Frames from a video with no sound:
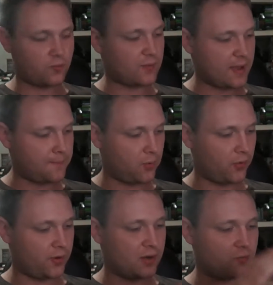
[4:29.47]

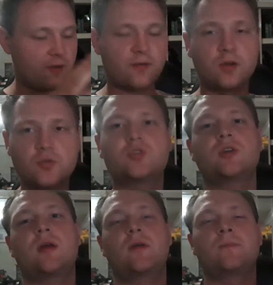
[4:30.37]
important and
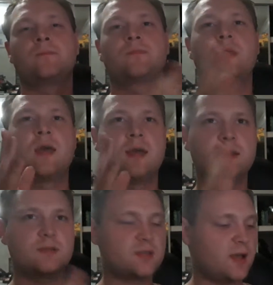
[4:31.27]
revolutionary
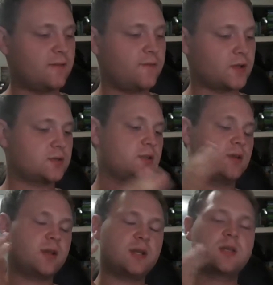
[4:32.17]
design
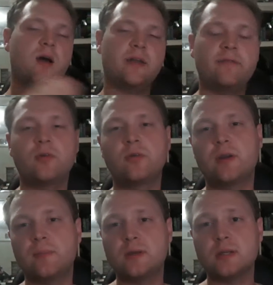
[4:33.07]
feature. It had kind of
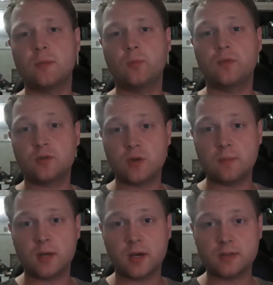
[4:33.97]
already been done with the
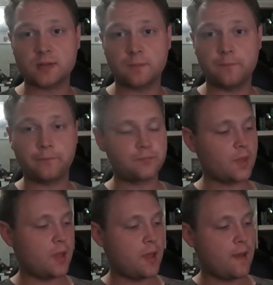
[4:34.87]
Dreamcast,
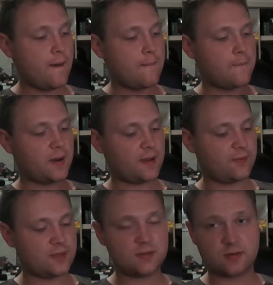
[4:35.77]
but
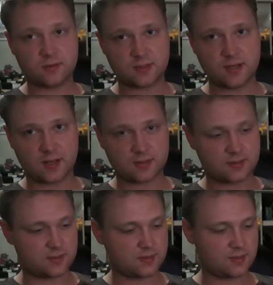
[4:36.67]
having these 2
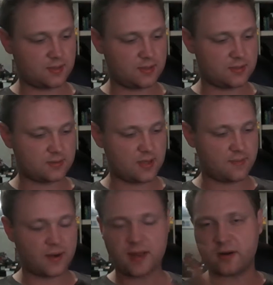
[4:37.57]
sticks is...
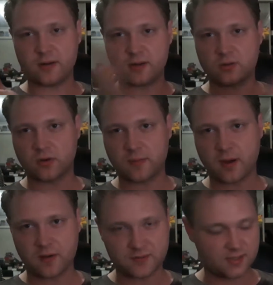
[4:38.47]
but I don't need to talk
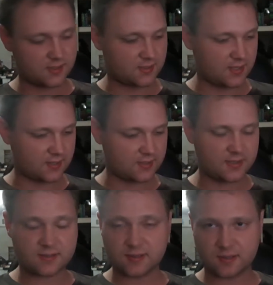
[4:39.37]
about offset sticks.
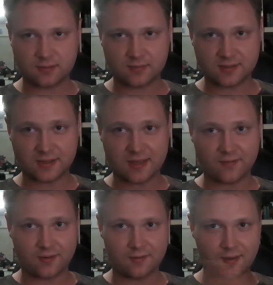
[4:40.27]
That's a
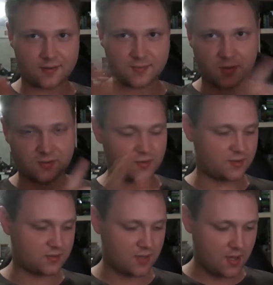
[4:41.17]
given Xbox
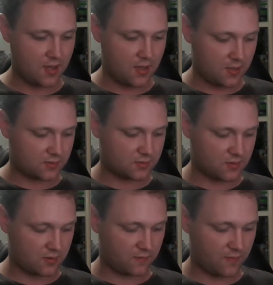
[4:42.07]
versus
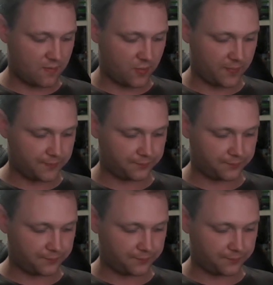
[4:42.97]
Sony fanboy.